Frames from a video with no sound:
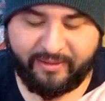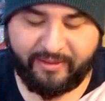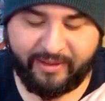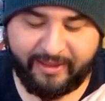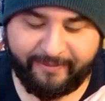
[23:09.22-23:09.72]

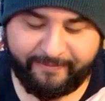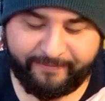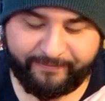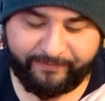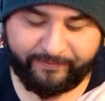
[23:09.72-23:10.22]
Look at that.
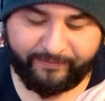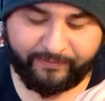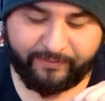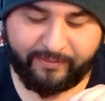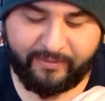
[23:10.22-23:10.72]

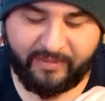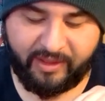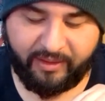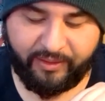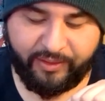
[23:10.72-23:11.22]

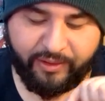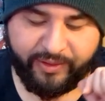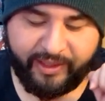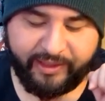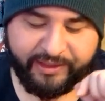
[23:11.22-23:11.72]
Good
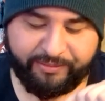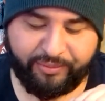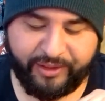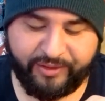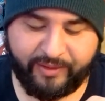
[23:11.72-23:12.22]
old English
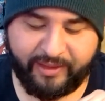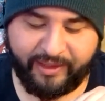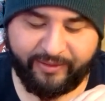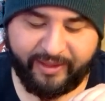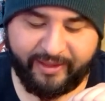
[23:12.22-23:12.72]
print
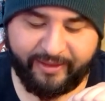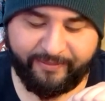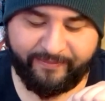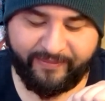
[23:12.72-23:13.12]
quality right there.